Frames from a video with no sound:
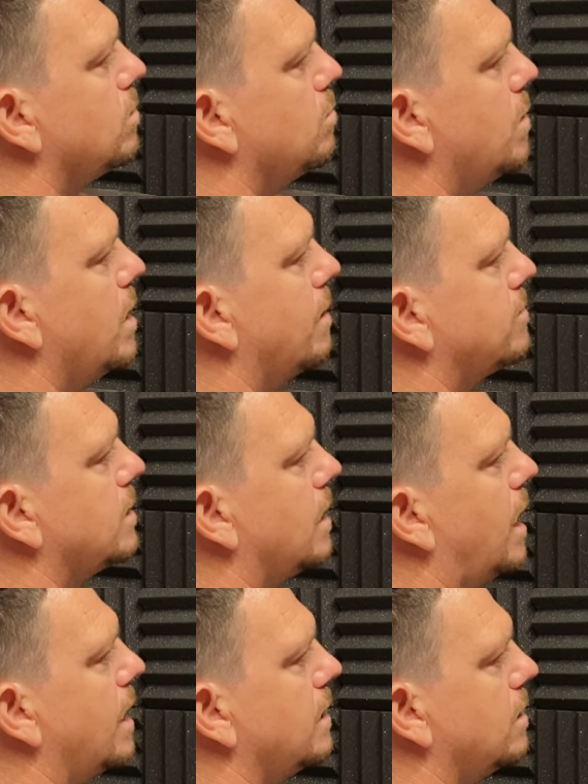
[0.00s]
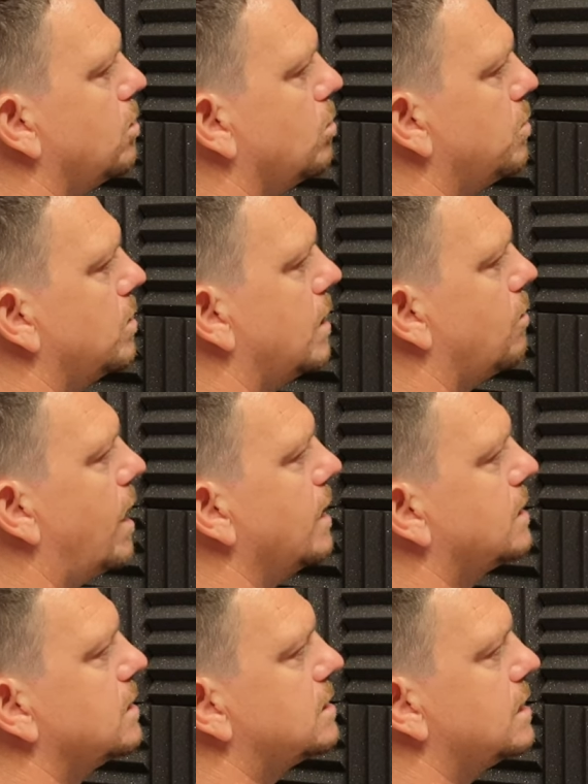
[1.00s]
we may have to lighten it up. Now, I
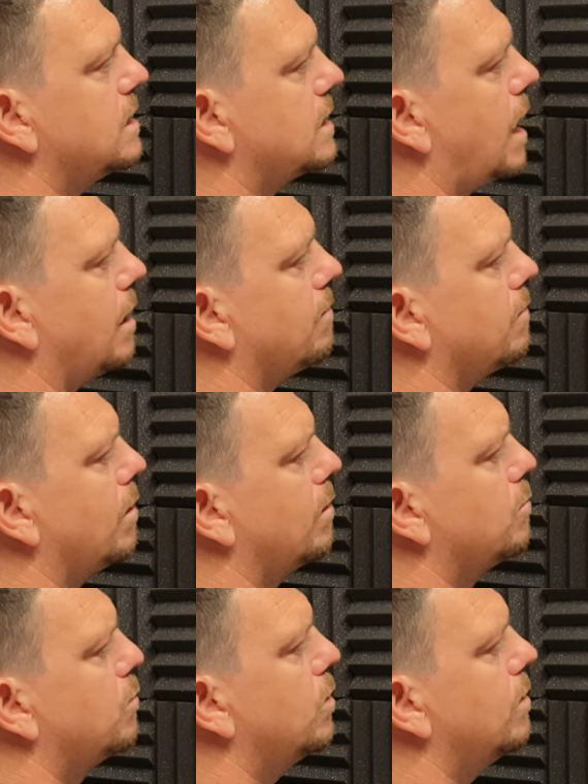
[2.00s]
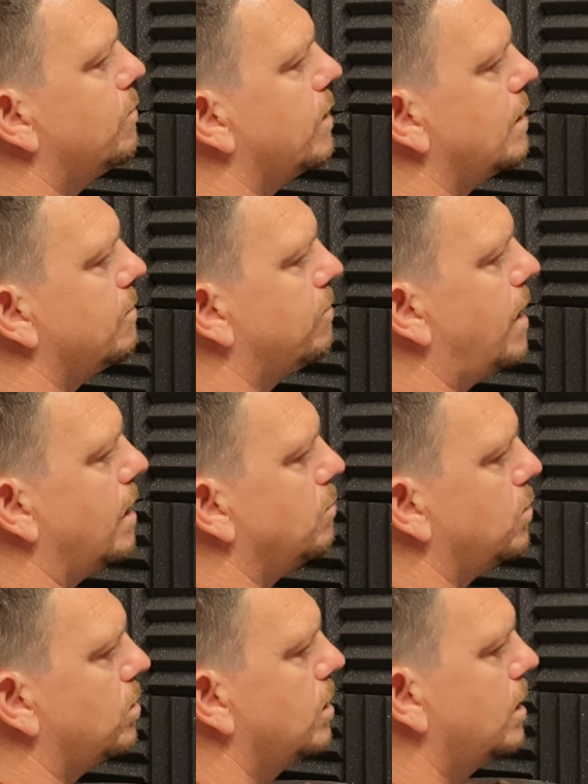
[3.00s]
can see that perfectly fine,
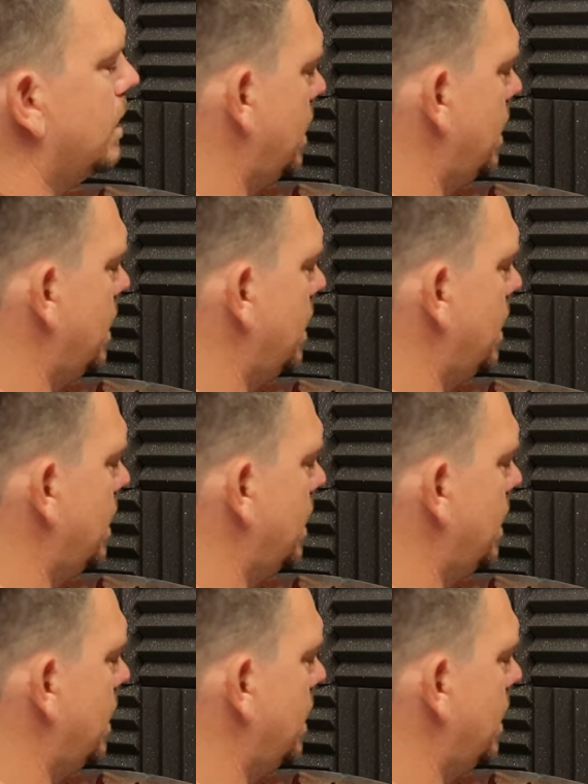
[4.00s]
but